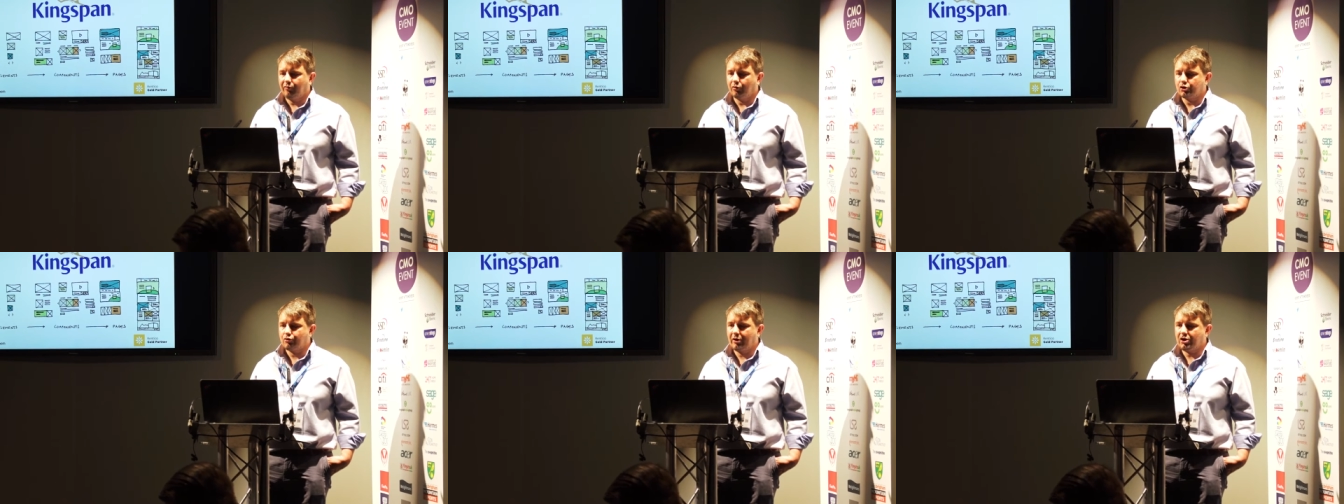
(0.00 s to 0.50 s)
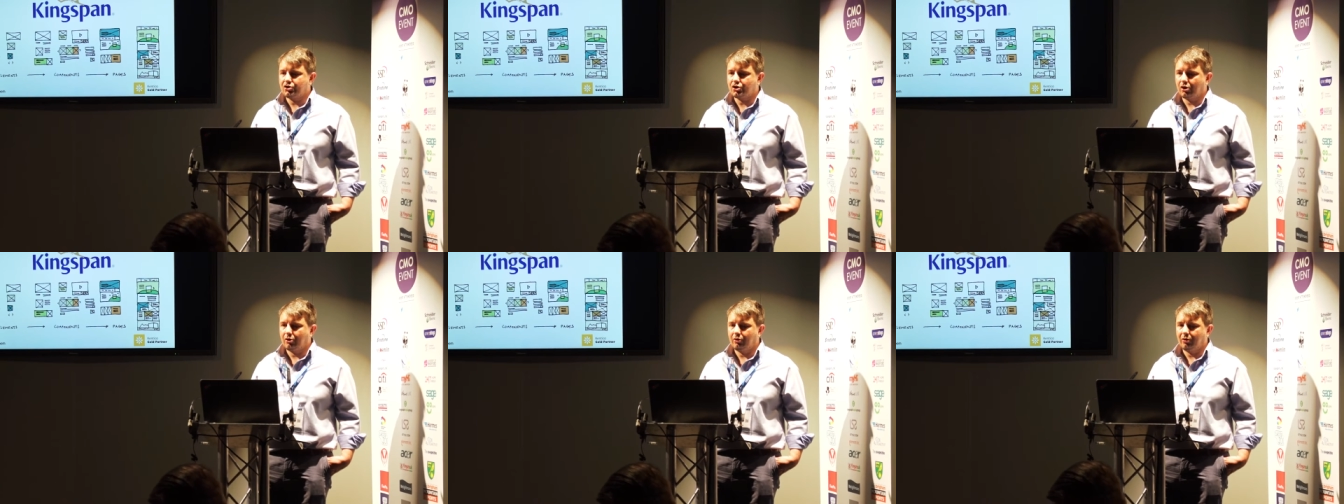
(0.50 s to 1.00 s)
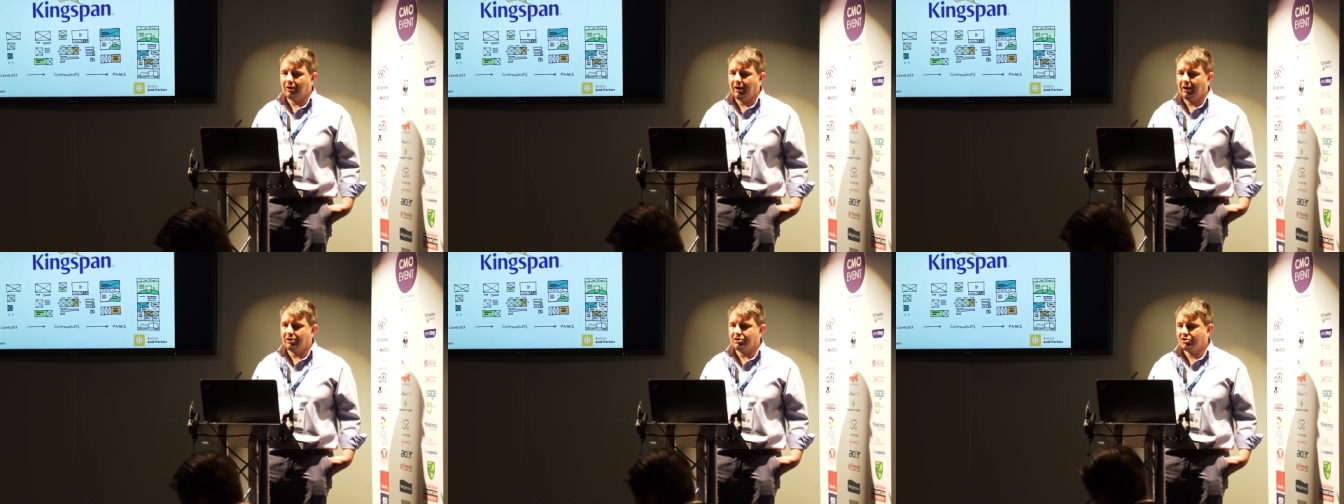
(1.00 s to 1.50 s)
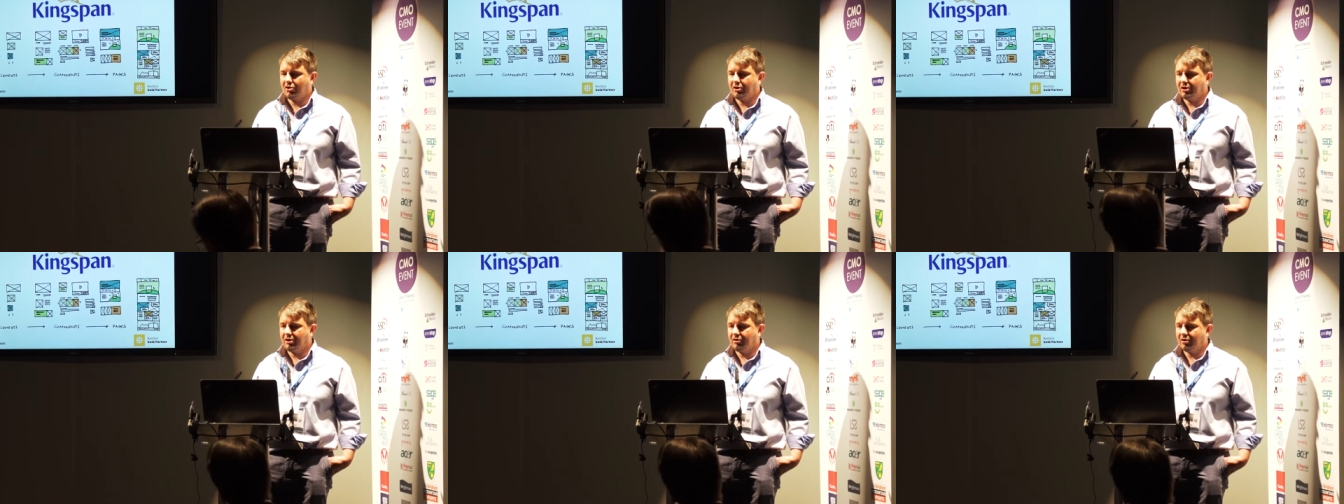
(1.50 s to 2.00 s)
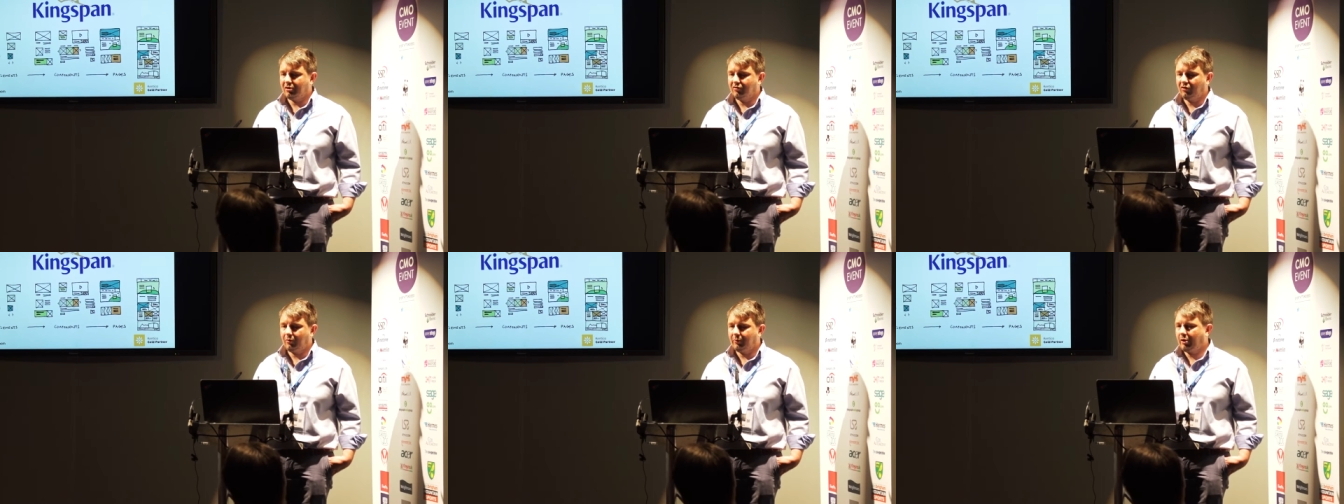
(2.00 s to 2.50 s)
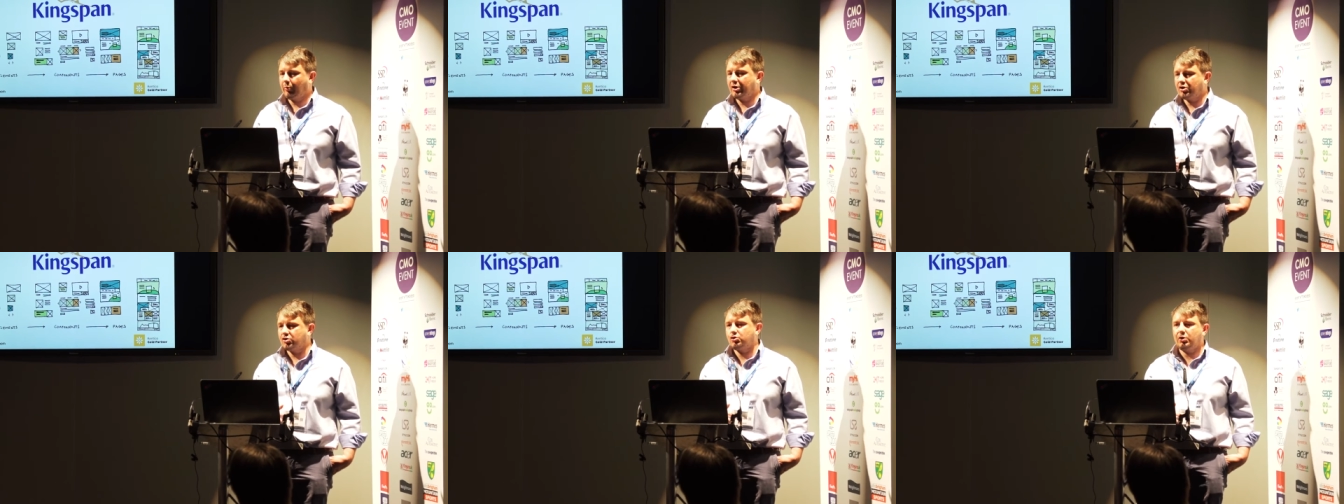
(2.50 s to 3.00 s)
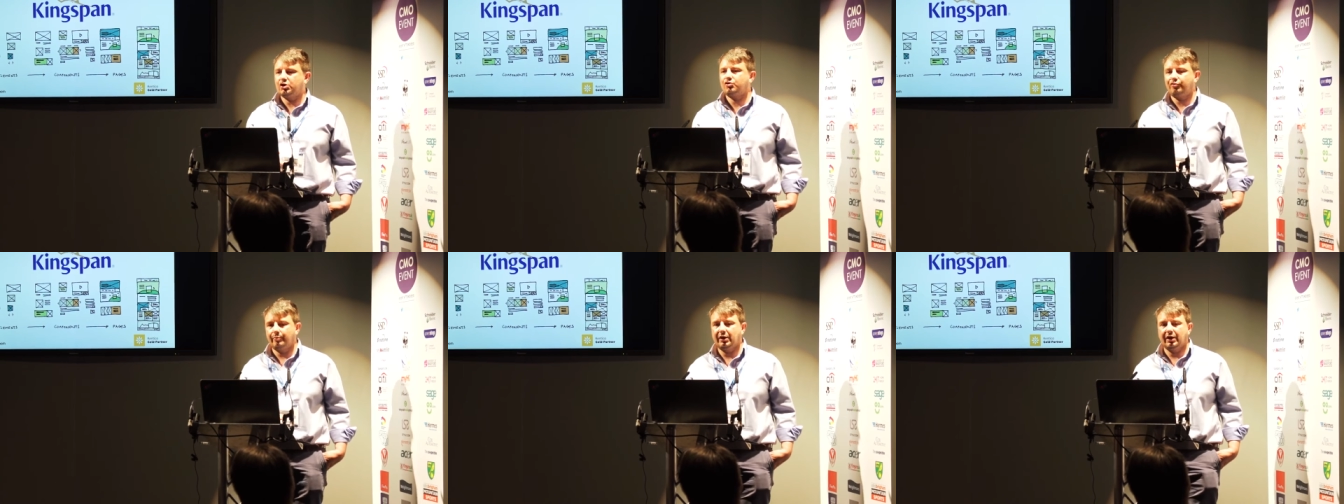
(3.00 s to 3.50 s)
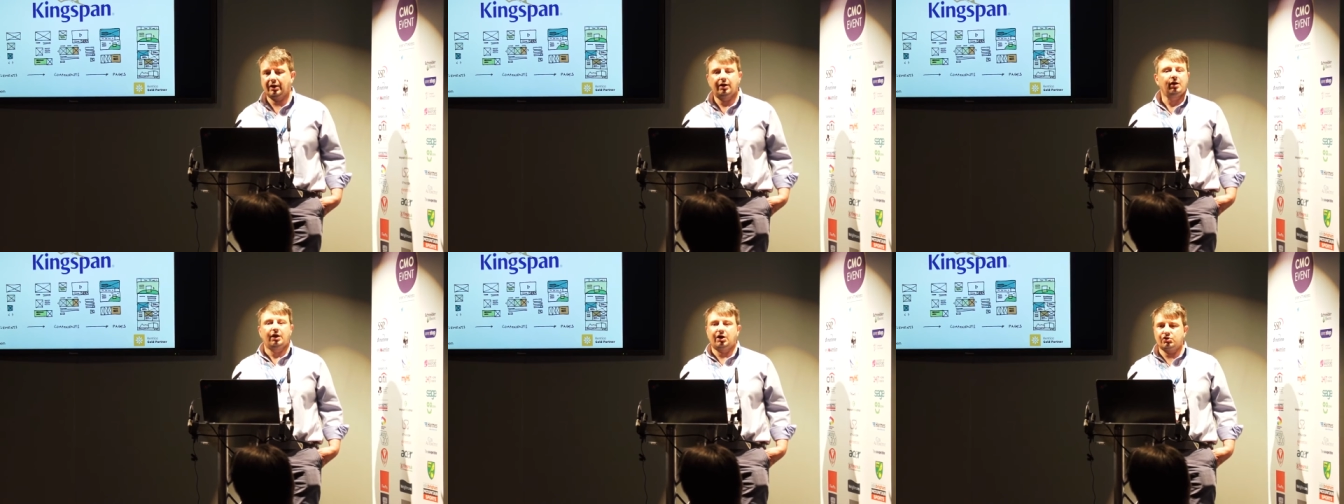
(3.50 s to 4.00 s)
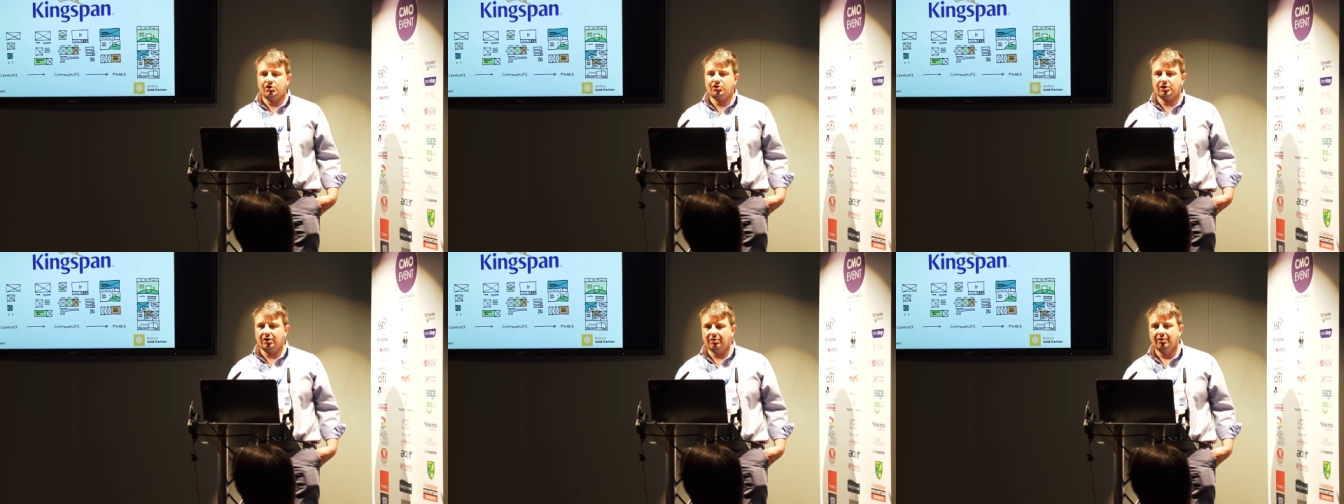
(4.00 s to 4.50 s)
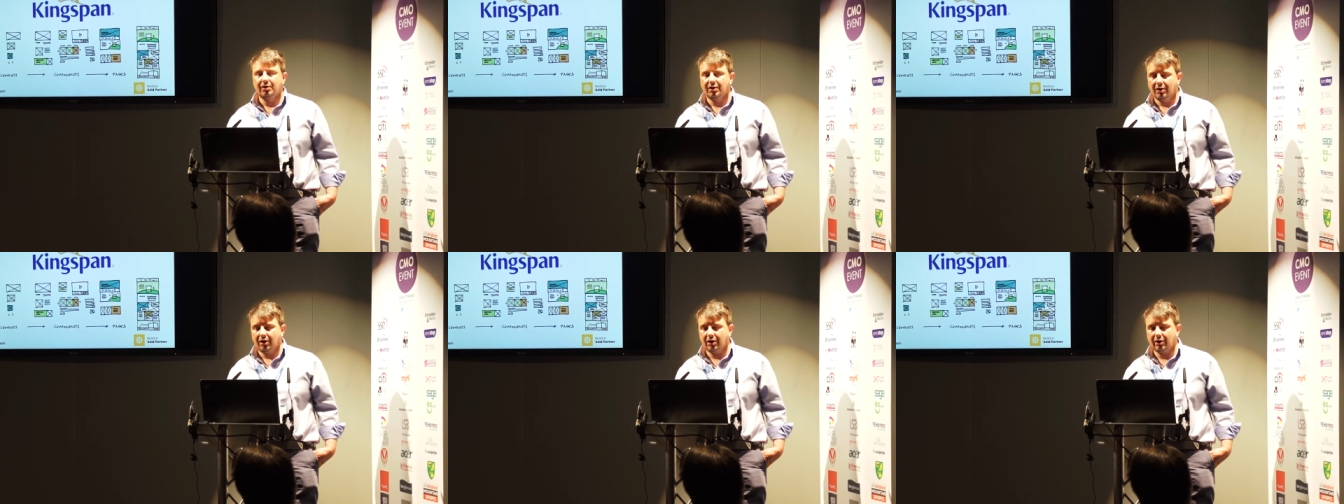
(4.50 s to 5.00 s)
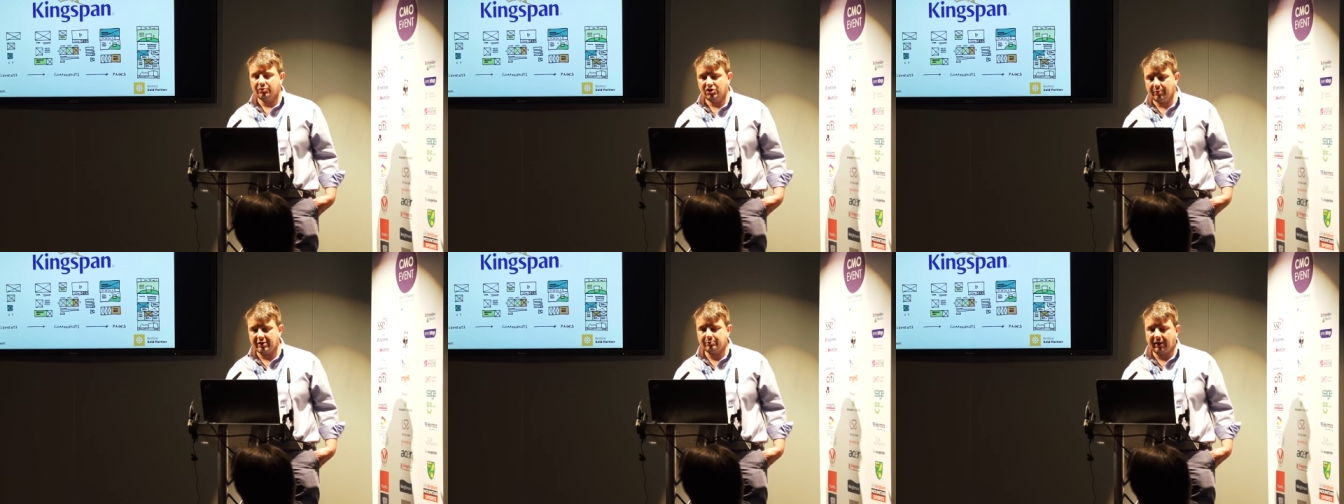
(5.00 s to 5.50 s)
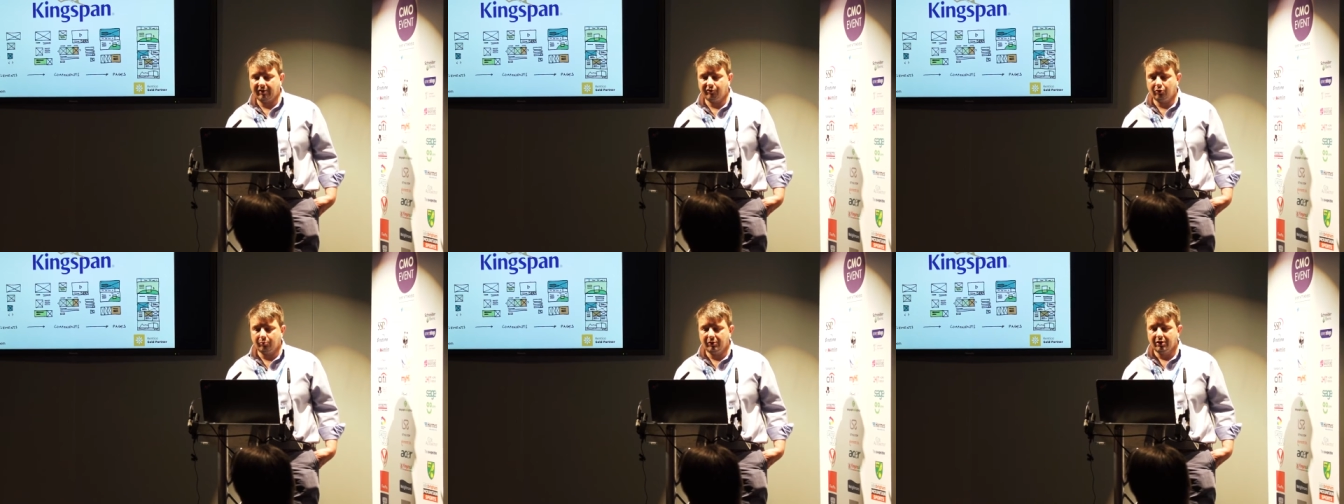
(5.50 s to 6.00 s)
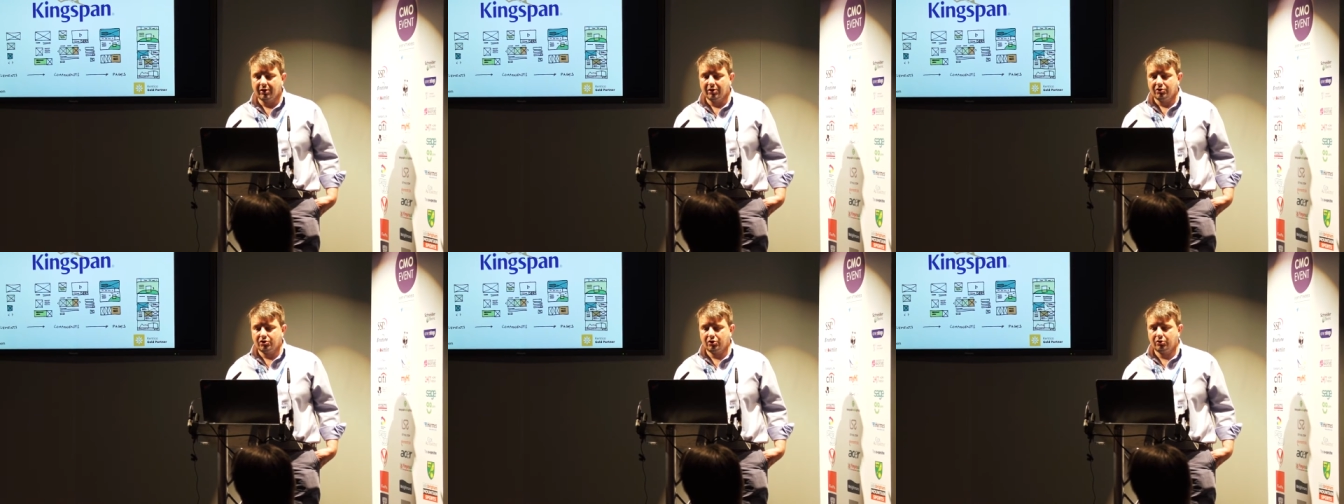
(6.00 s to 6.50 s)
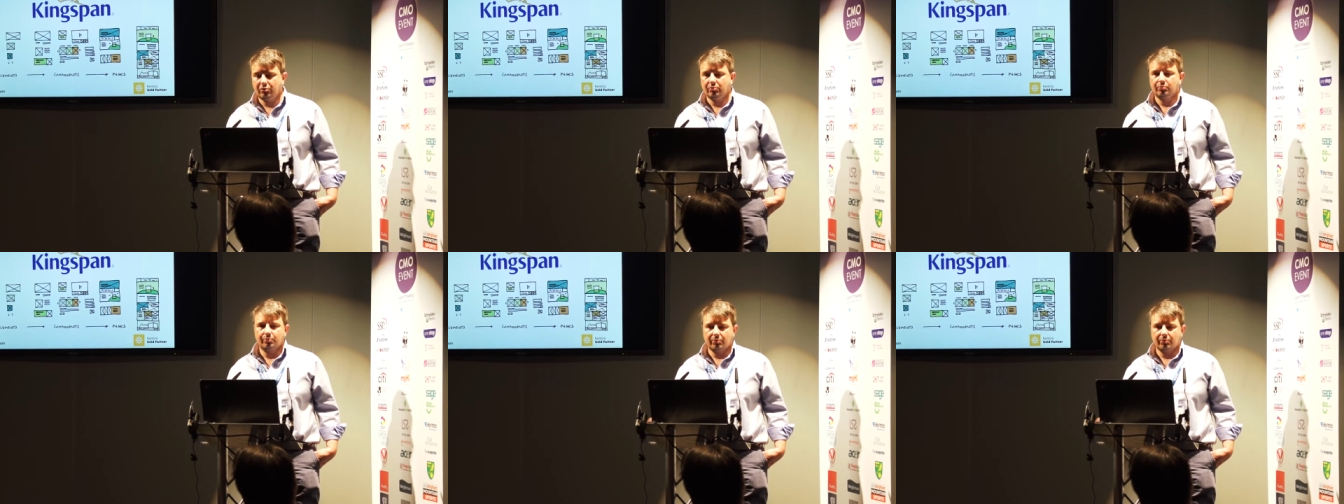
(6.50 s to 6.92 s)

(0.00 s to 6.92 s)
for a trade show, they decided that um, they wanted to switch from their existing uh, CMS platform to